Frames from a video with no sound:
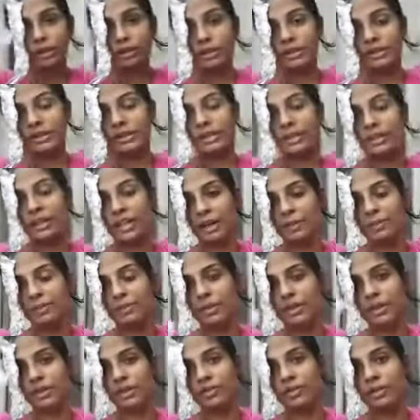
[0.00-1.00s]
on Instagram.
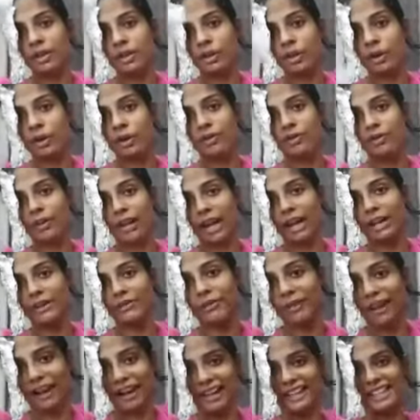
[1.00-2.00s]
She gives a lot of
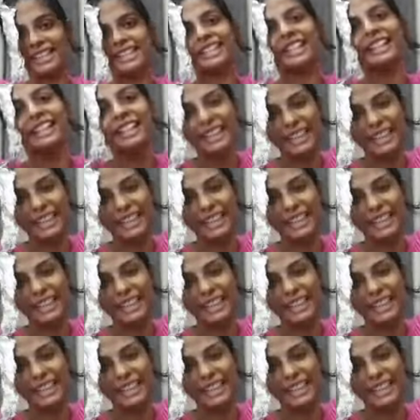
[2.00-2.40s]
life hacks.